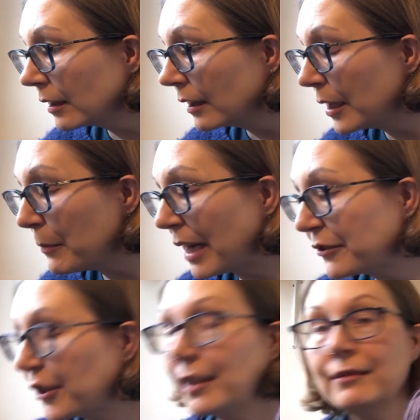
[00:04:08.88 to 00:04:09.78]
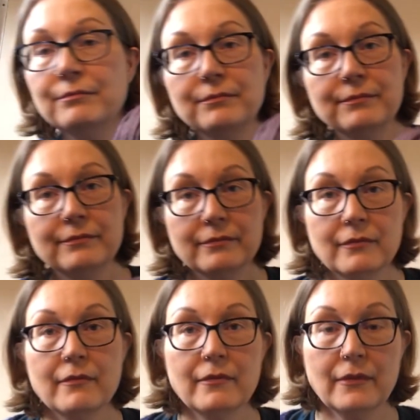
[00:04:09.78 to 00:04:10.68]
Imagine.
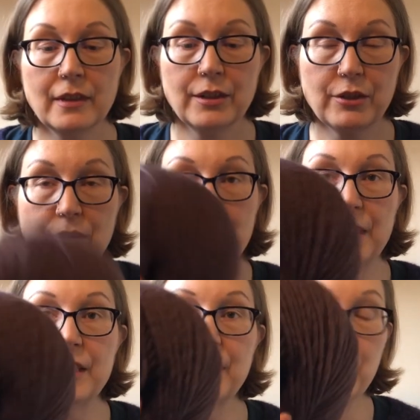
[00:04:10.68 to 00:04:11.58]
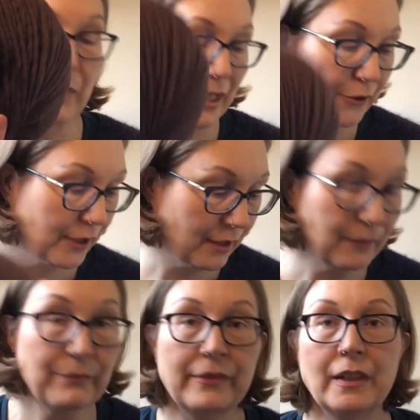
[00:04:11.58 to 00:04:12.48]
So this is Imagine,
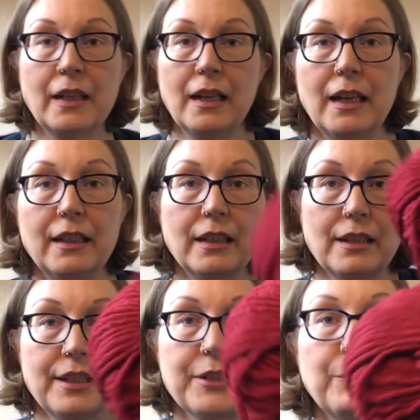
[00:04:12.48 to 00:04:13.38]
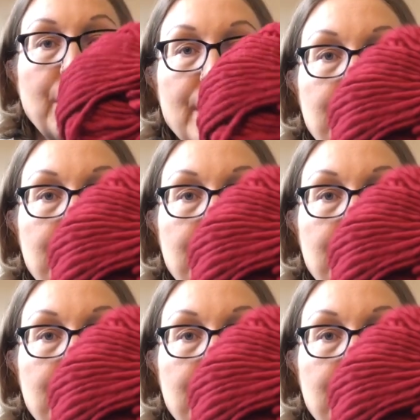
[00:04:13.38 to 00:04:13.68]
and this one is